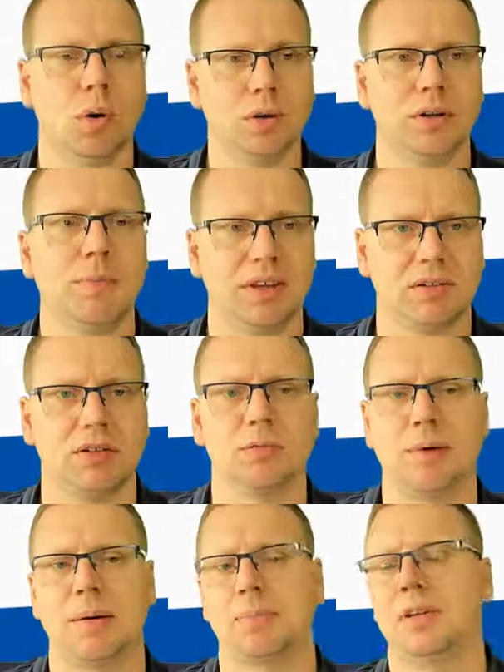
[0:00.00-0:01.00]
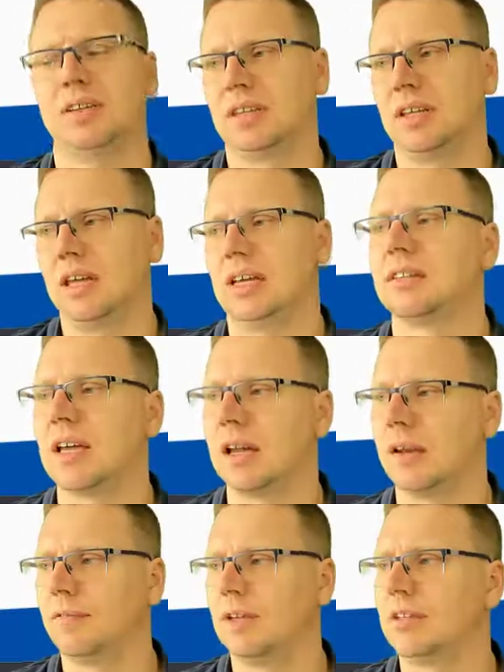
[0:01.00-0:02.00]
all the message mappings
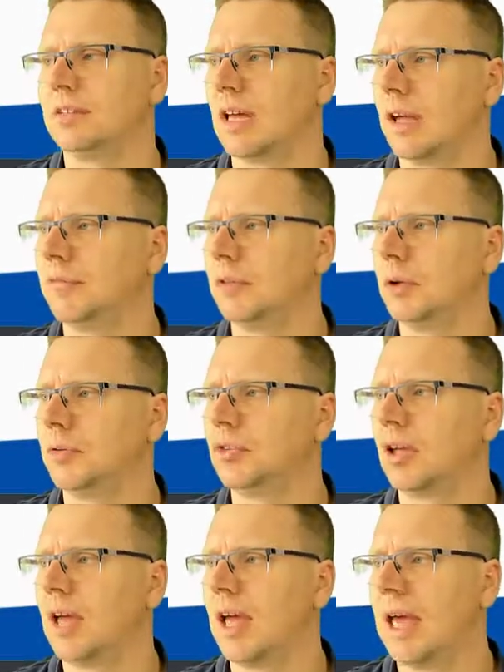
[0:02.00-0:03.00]
inside of these Iflows,